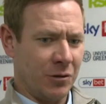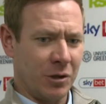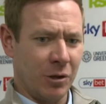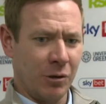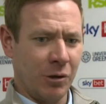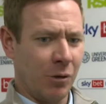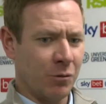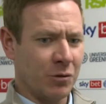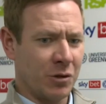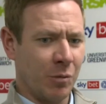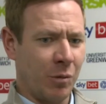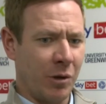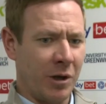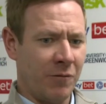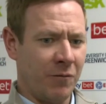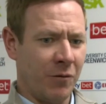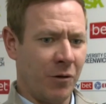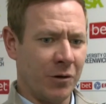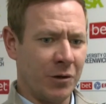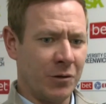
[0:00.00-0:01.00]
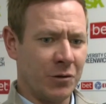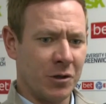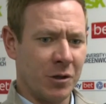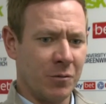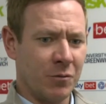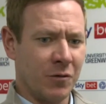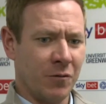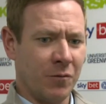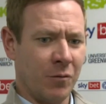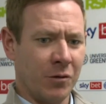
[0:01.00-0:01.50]
And there's still loads to play for in
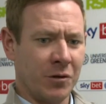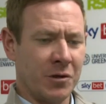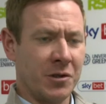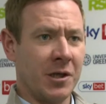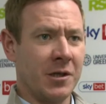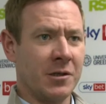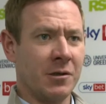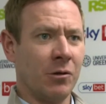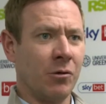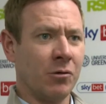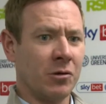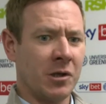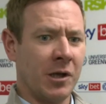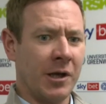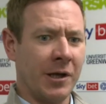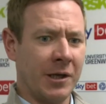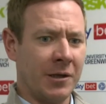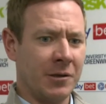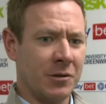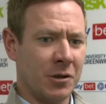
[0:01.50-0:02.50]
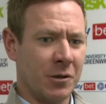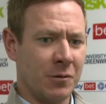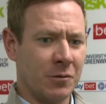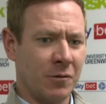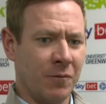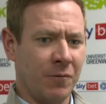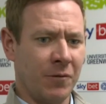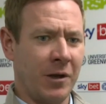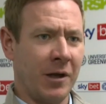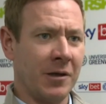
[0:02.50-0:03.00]
terms of what the season looks like, in
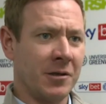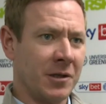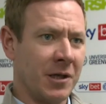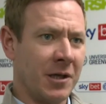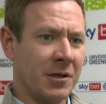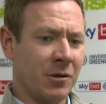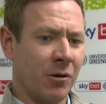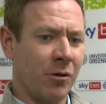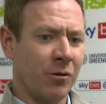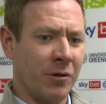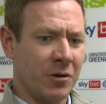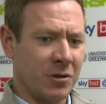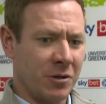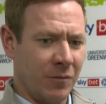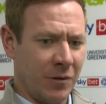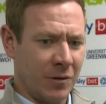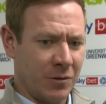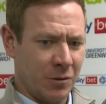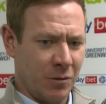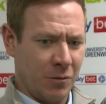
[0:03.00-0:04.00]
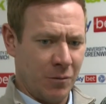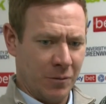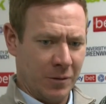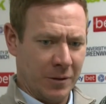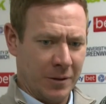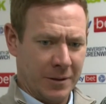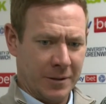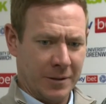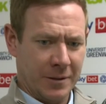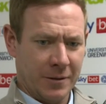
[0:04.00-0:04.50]
terms of for next season, all the rest of it. So
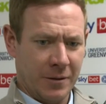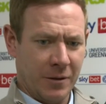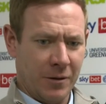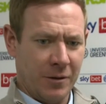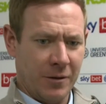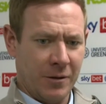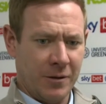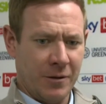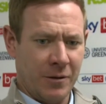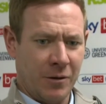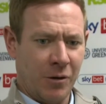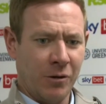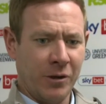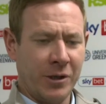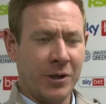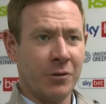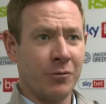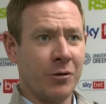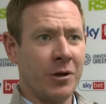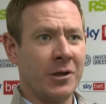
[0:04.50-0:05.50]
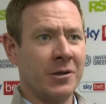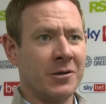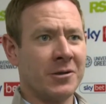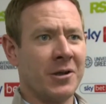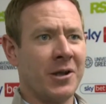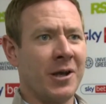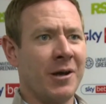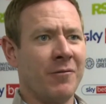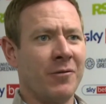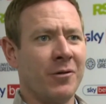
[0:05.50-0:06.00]
all the
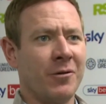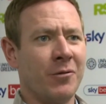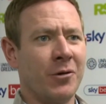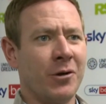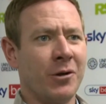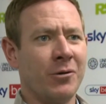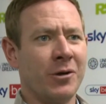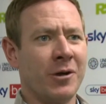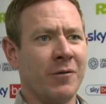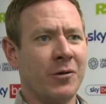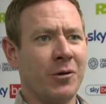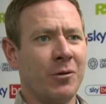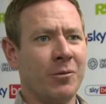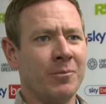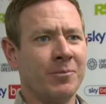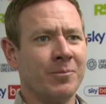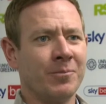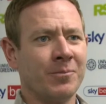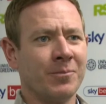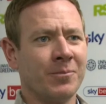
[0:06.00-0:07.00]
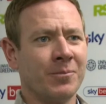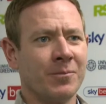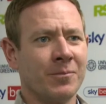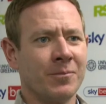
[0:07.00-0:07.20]
ingredients are there for a really good afternoon.